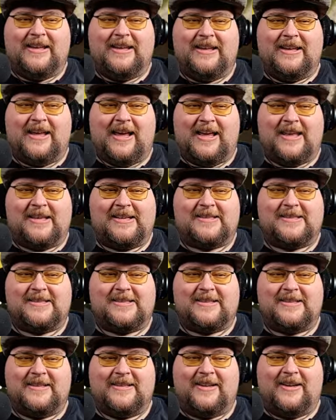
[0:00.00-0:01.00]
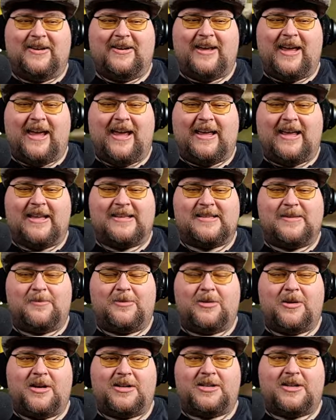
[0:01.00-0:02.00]
Yikes. Okay, get some
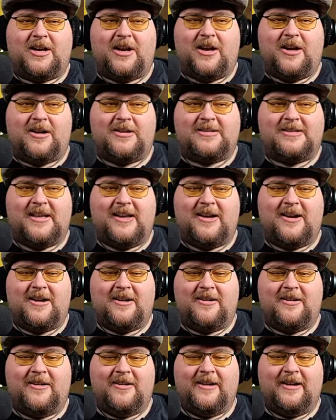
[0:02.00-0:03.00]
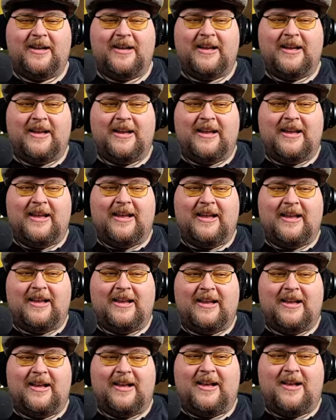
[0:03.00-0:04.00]
crush cars there.
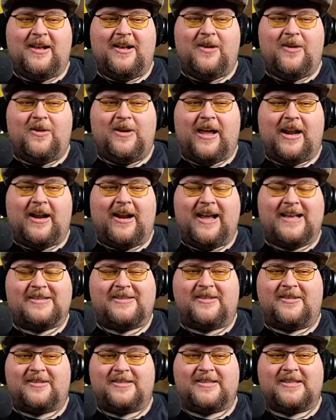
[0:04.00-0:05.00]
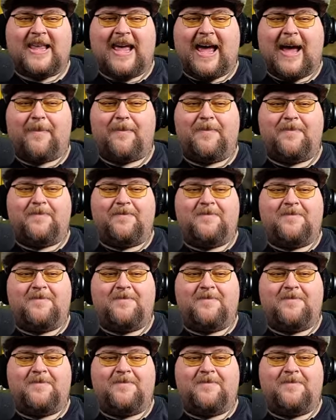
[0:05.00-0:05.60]
Oh, got a nice little slap.